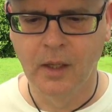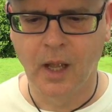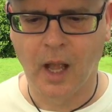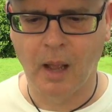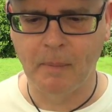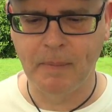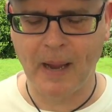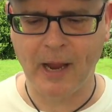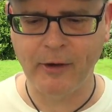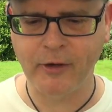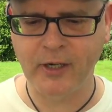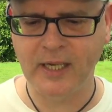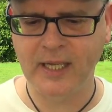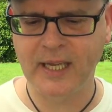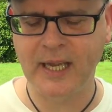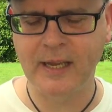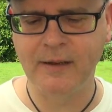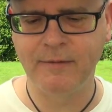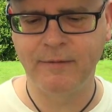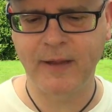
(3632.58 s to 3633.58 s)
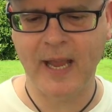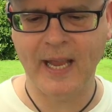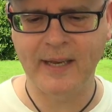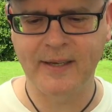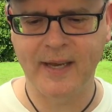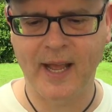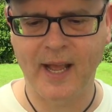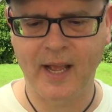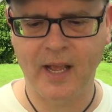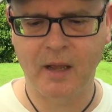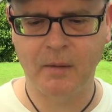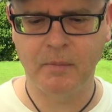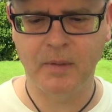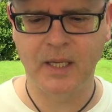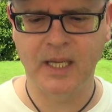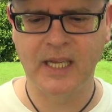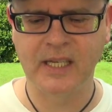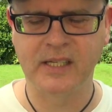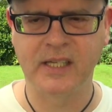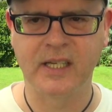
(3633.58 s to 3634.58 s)
Apparently in Vietnam
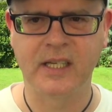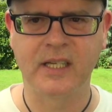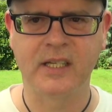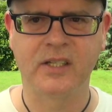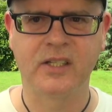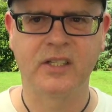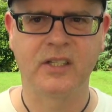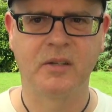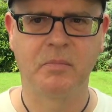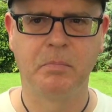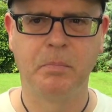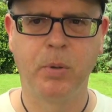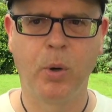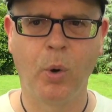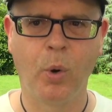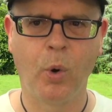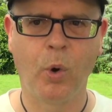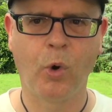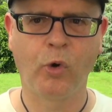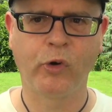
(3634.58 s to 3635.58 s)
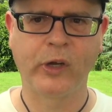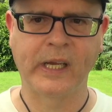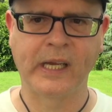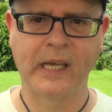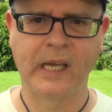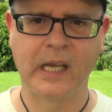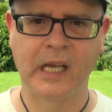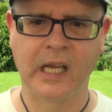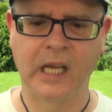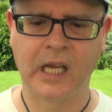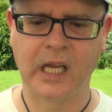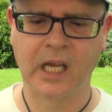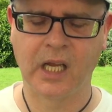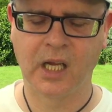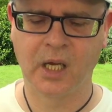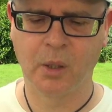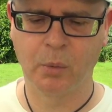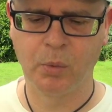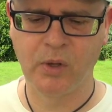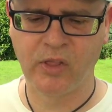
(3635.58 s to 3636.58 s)
it is pouring
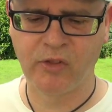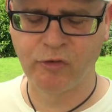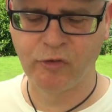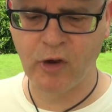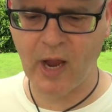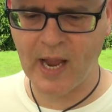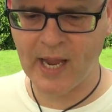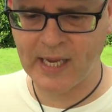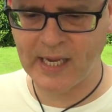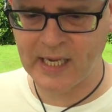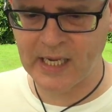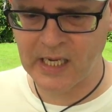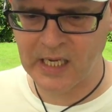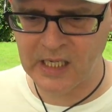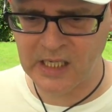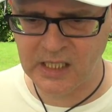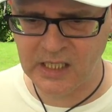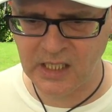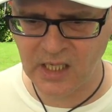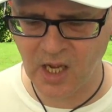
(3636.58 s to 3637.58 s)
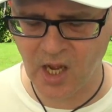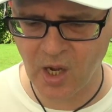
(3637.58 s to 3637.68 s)
with rain.